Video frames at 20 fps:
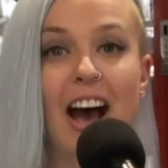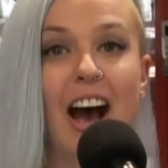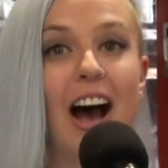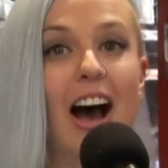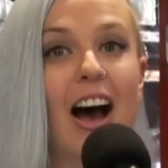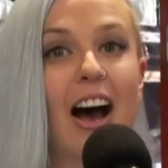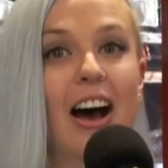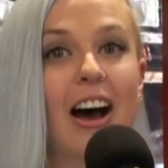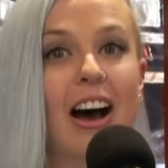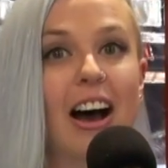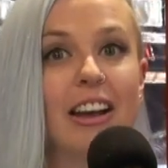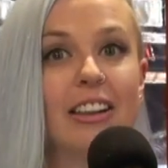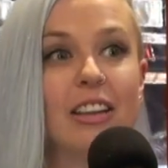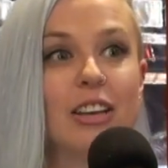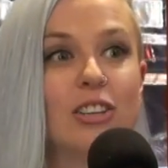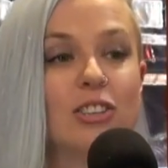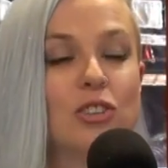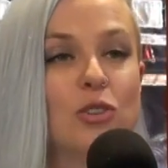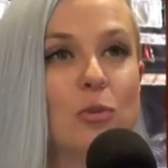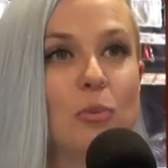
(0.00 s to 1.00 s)
I
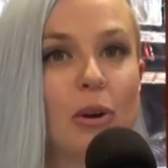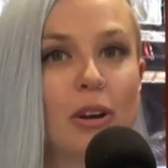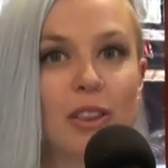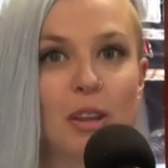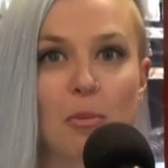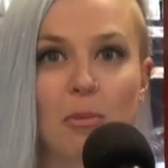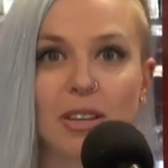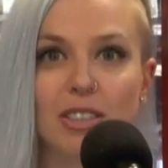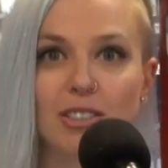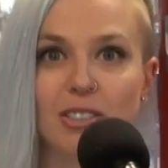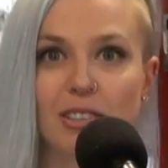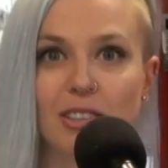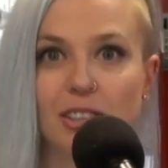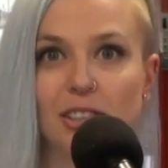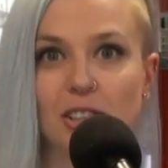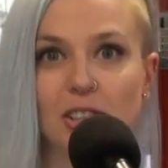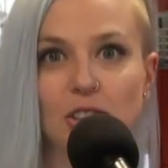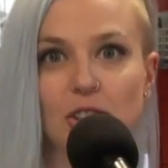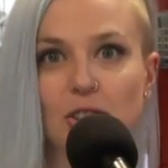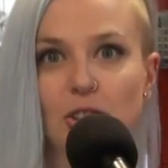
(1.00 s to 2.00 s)
like to bring them into the
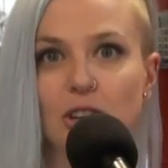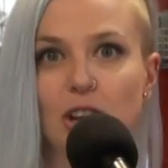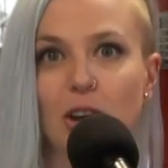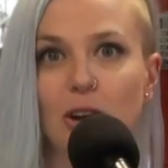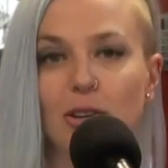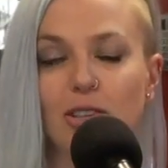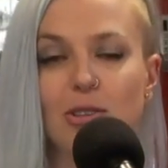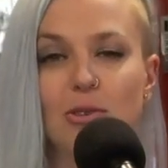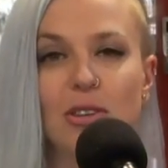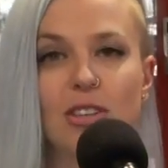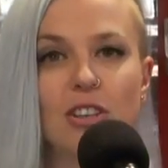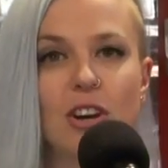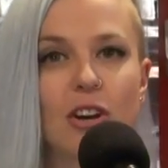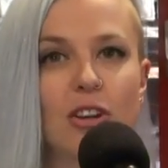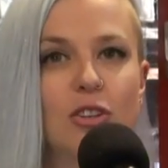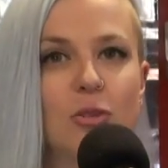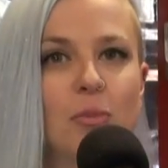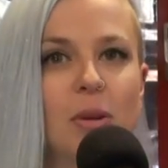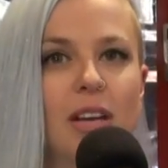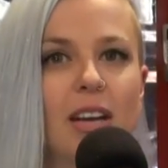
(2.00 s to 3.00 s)
studio to
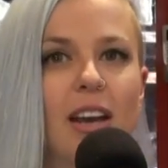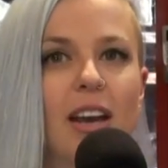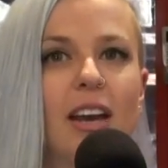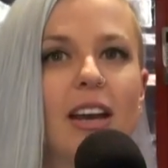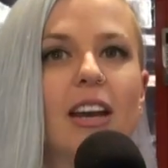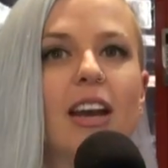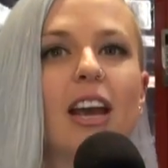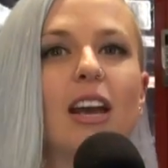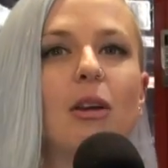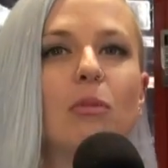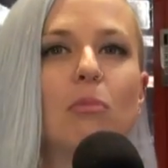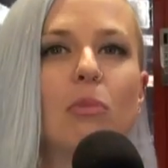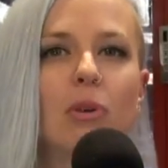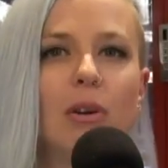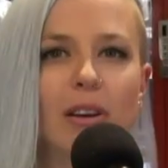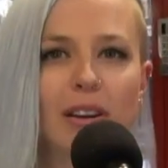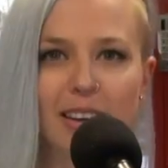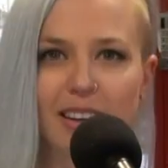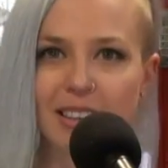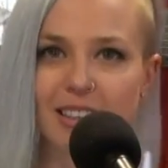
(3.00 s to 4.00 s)
indulge me in a
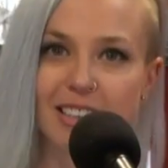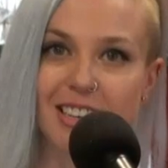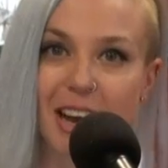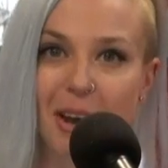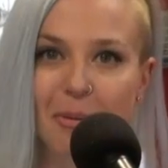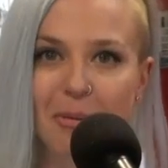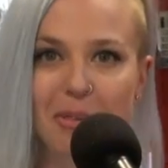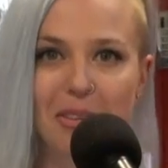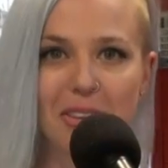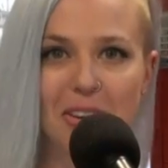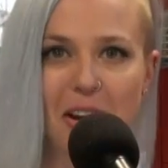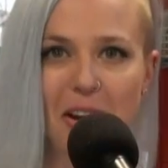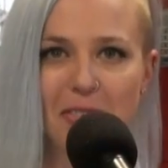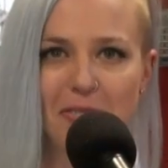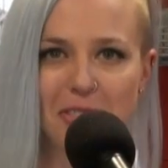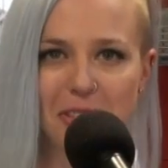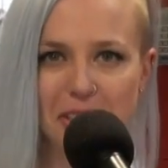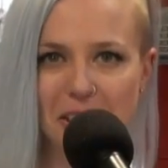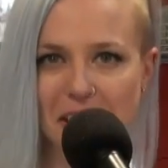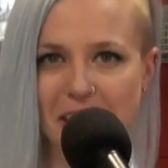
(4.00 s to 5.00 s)
more in-depth
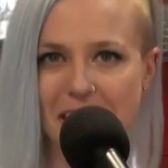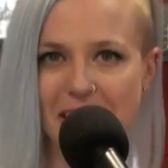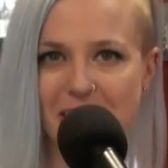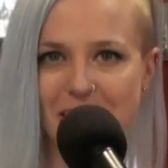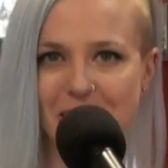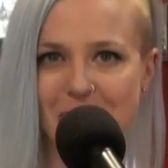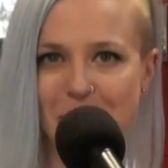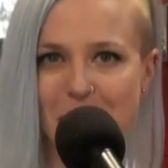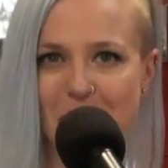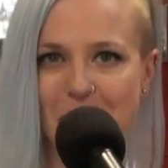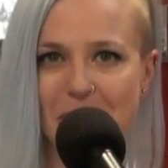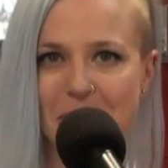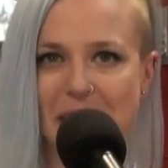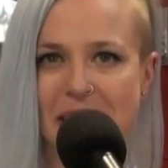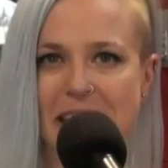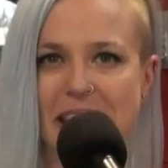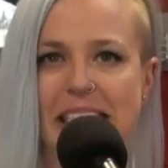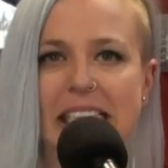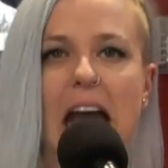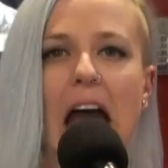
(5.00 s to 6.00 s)
conversation about
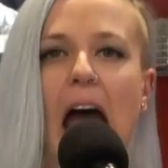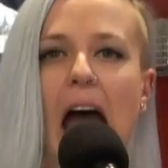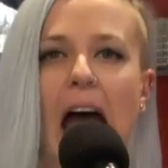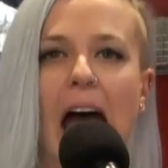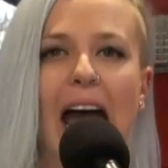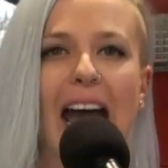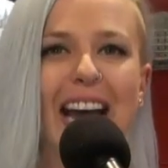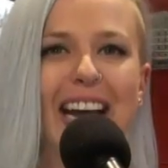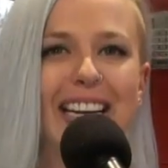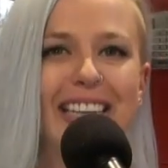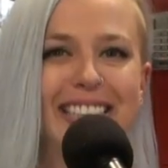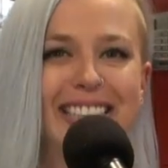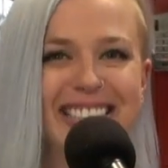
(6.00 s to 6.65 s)
sex.